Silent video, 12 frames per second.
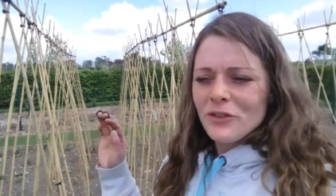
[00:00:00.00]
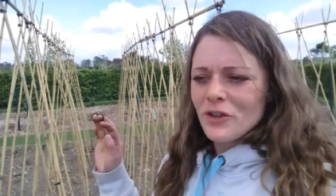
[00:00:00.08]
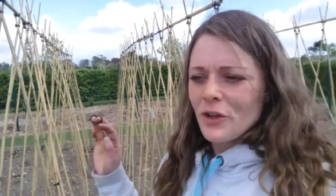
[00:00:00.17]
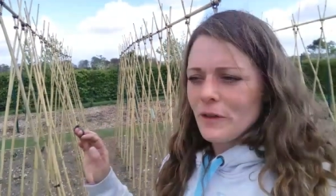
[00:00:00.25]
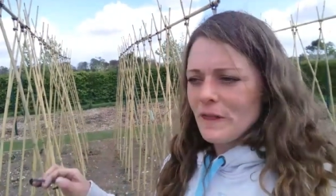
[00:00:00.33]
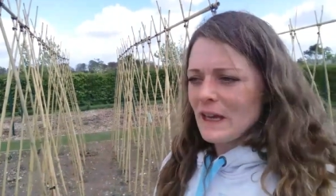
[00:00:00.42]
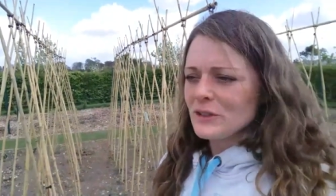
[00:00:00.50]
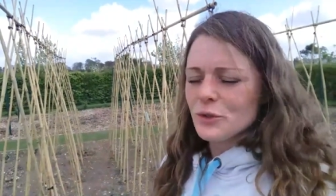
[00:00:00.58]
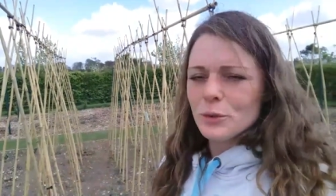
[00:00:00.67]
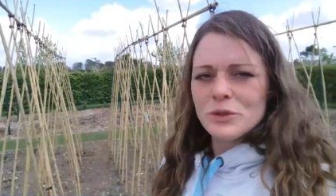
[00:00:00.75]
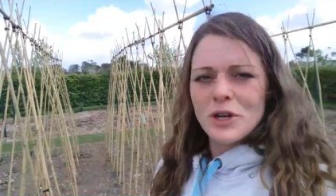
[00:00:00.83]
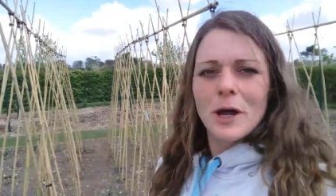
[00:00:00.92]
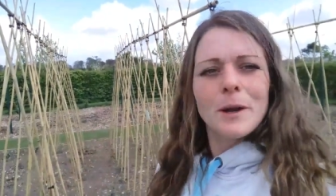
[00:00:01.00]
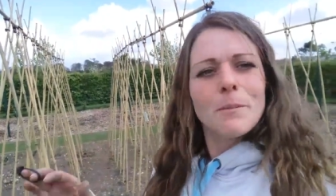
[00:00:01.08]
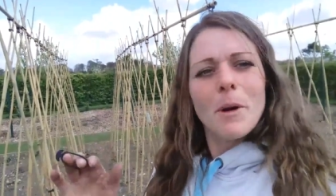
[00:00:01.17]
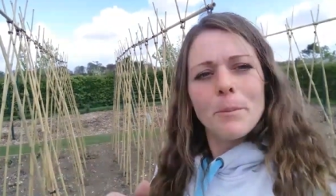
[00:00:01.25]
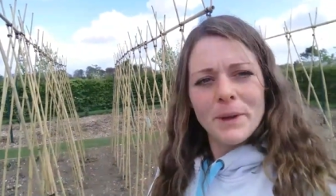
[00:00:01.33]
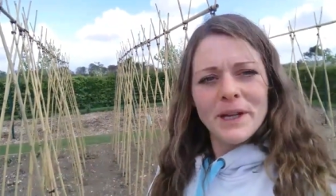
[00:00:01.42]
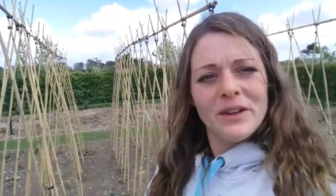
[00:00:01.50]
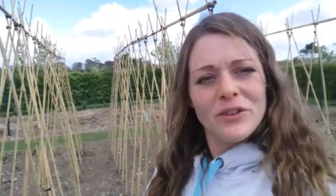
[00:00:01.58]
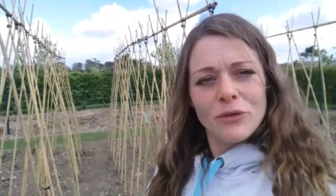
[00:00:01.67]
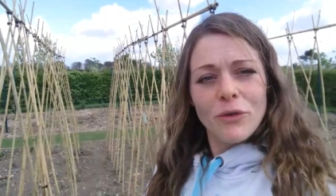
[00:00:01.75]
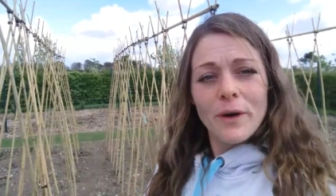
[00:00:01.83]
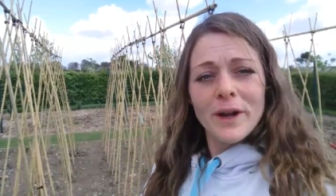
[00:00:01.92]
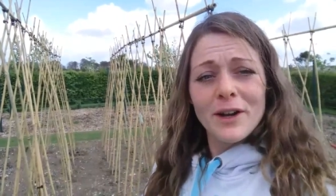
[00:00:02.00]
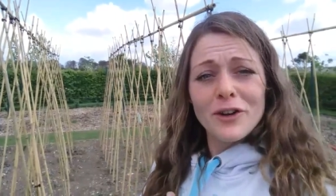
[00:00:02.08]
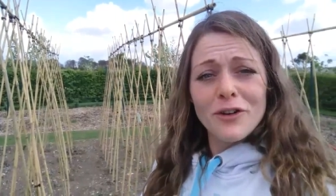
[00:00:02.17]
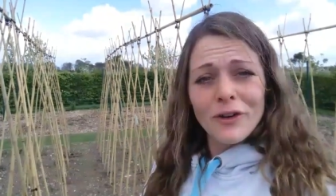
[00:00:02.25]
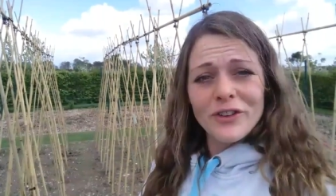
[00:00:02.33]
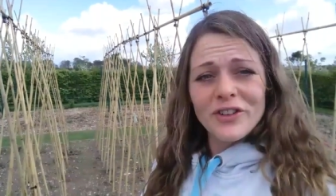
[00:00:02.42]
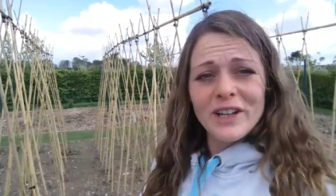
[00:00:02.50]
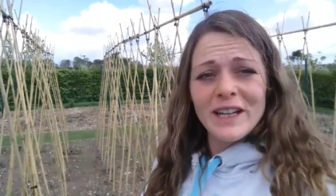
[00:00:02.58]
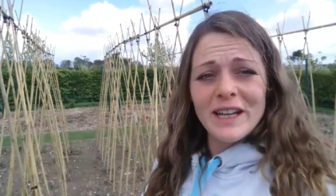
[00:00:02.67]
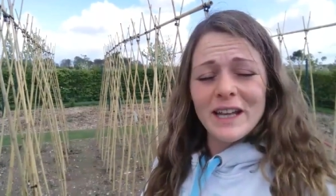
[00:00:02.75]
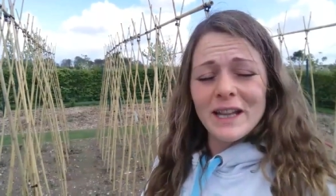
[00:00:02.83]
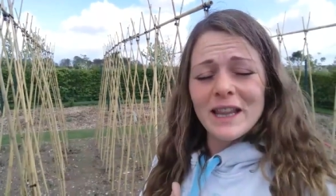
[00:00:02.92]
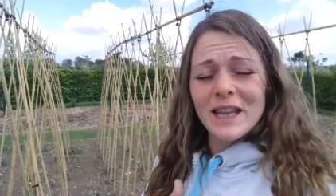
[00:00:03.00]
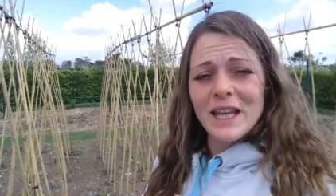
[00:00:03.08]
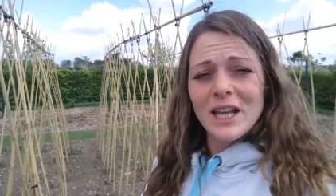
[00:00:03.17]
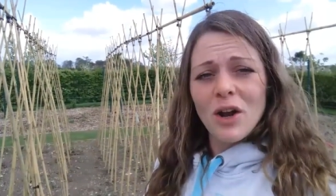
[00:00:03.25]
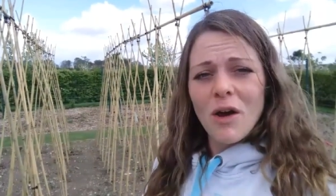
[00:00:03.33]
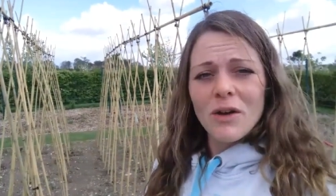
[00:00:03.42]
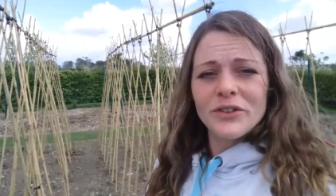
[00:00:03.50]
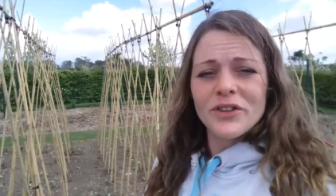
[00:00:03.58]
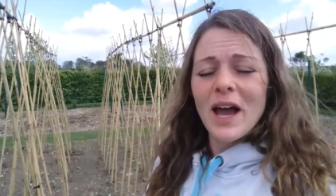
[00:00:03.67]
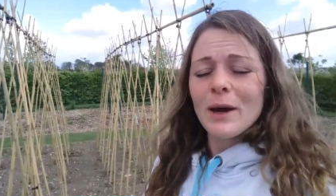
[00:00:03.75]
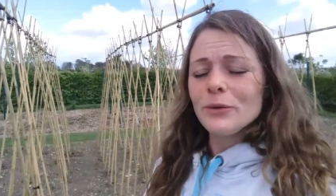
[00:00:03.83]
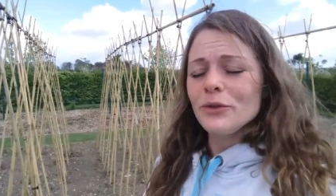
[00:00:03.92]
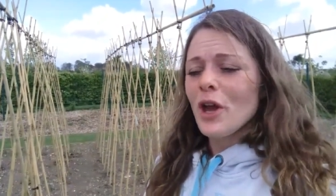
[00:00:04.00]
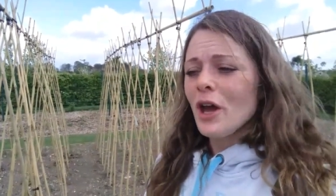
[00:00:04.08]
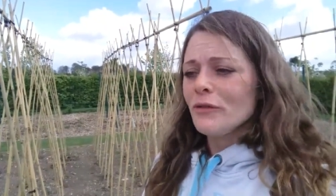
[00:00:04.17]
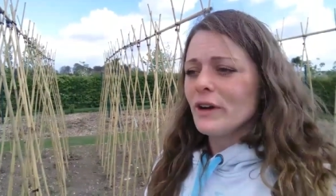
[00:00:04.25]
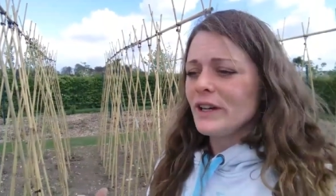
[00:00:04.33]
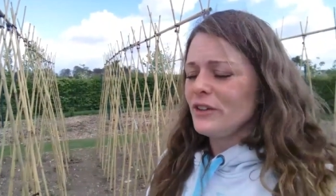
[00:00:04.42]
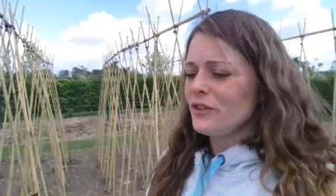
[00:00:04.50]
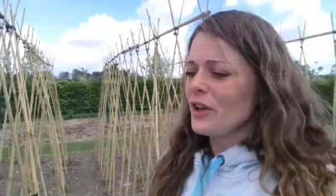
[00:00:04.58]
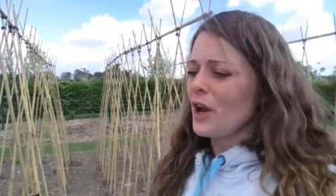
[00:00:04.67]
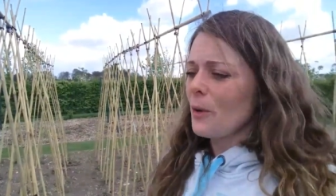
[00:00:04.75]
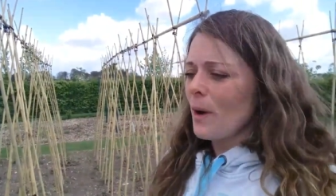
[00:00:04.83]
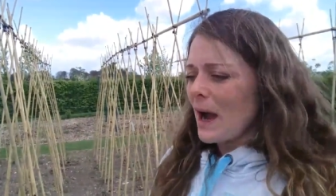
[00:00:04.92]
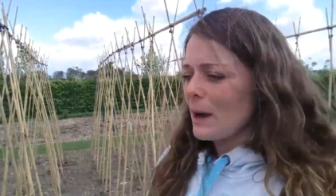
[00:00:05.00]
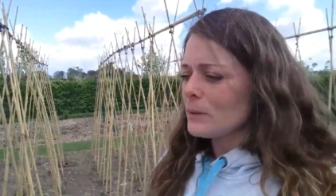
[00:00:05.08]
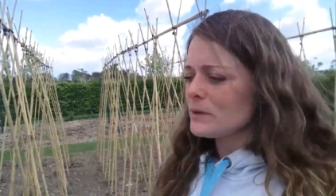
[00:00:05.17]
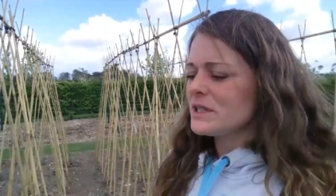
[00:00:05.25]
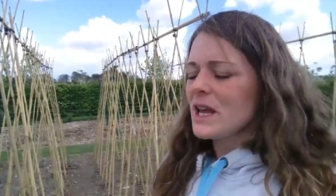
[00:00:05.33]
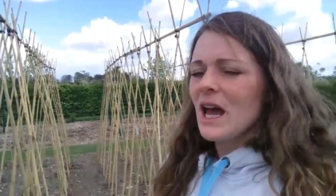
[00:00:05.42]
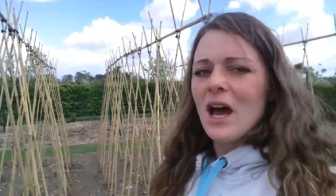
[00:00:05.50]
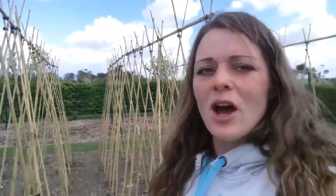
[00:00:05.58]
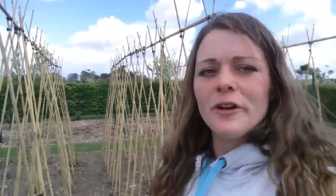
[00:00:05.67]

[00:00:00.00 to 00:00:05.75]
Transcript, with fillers: So that's all done. My beans are growing nicely in the glass house, ready to go out.